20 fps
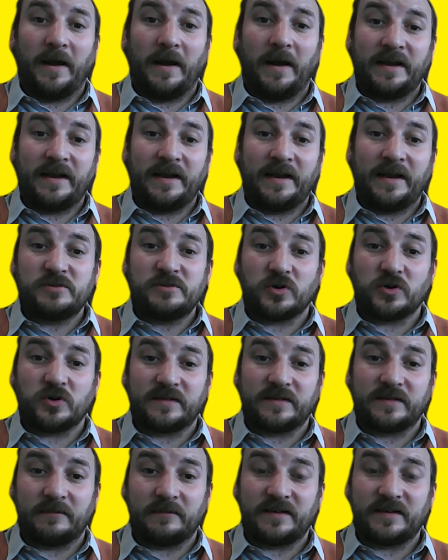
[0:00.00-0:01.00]
My name's
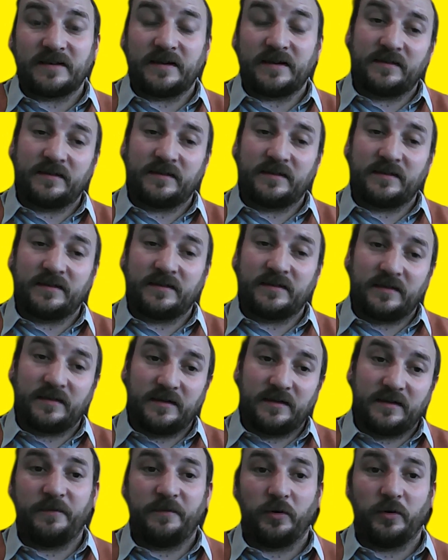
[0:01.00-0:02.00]
Shaun Townsend, the
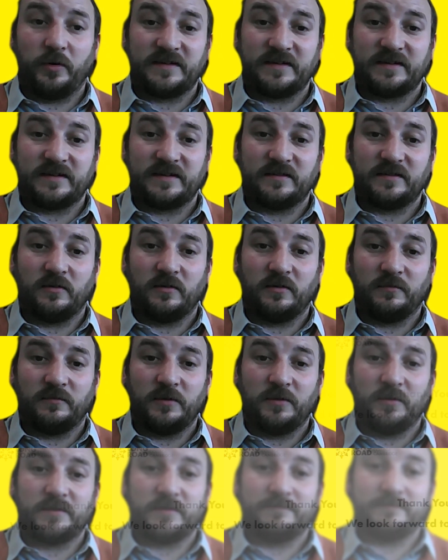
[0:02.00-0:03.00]
head of politics at Long
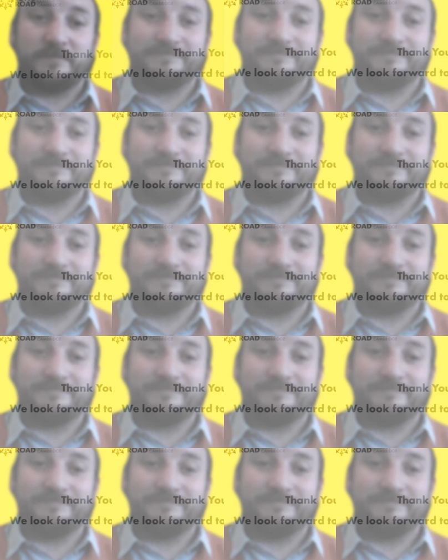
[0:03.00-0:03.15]
Road.